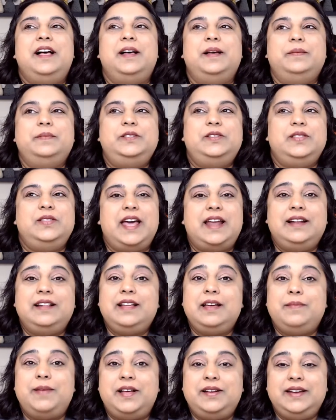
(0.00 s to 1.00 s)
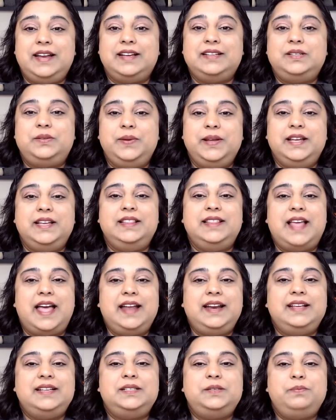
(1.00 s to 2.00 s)
So that'll come out next week.
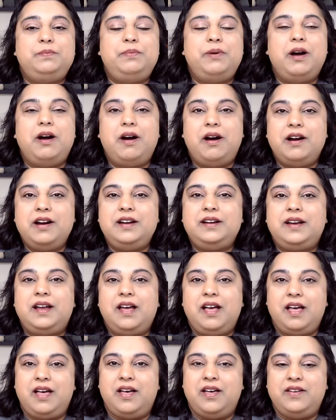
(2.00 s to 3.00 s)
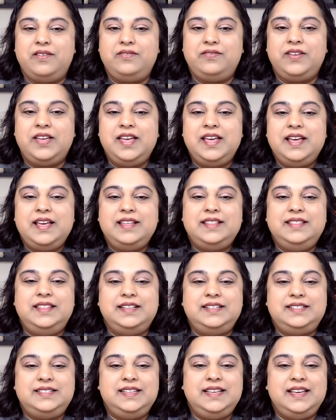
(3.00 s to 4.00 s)
That is part of the
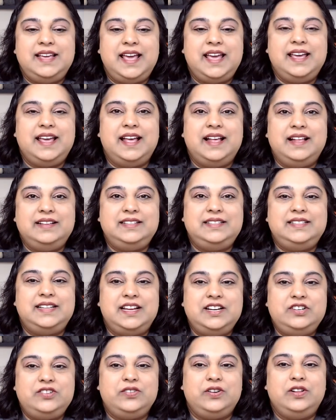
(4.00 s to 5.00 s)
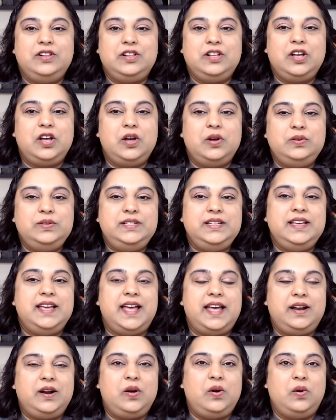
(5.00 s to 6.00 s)
CAL Central Cozy
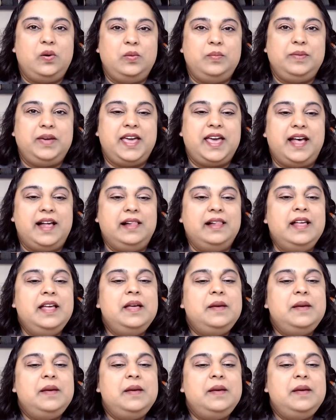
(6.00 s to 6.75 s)
at Home Cal.